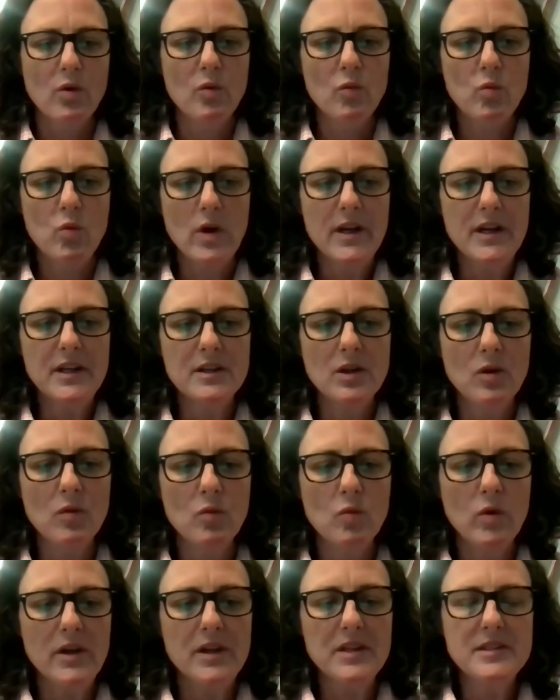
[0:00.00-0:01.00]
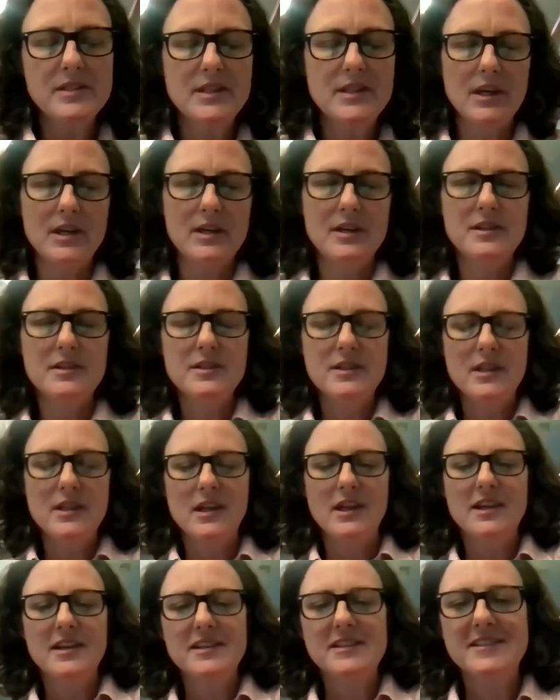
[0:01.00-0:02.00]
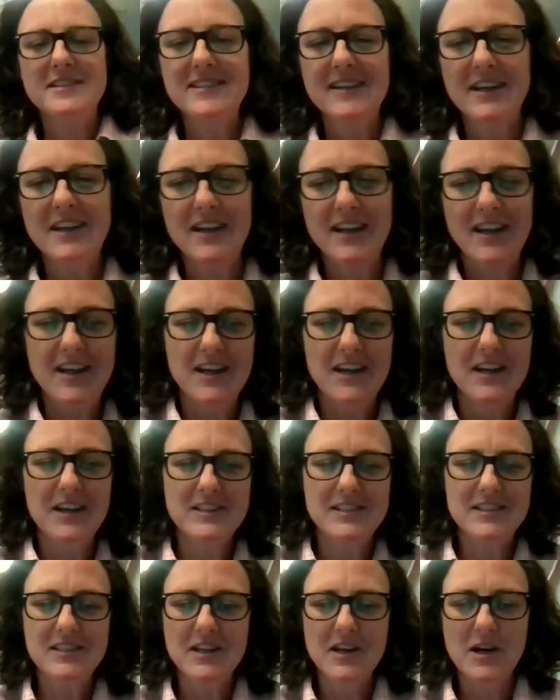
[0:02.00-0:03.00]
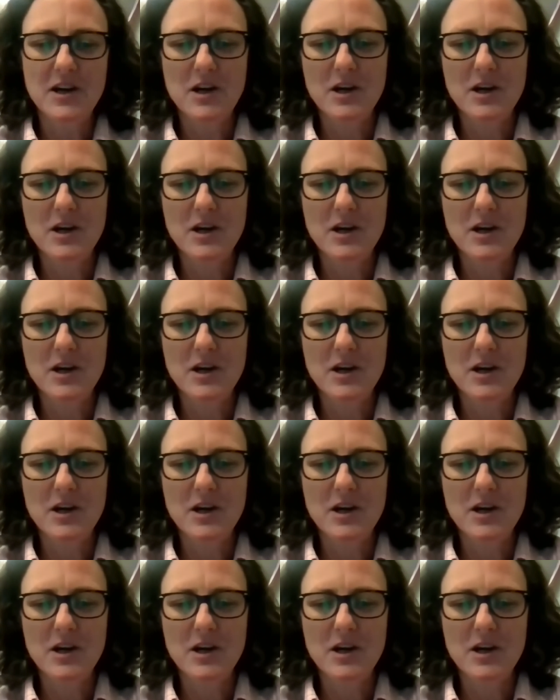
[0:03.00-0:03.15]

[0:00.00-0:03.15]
what it does is it